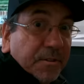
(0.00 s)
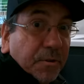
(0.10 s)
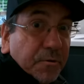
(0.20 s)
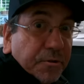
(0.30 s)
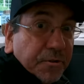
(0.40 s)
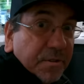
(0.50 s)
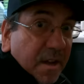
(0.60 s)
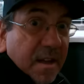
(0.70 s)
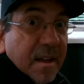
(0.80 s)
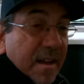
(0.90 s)
solutions,
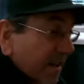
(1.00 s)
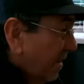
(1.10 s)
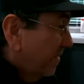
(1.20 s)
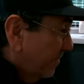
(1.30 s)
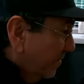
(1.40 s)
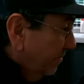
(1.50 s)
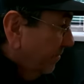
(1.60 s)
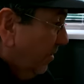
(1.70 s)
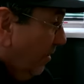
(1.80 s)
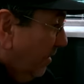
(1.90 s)

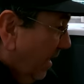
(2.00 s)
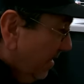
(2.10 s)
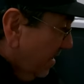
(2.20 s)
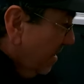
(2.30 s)
you know, like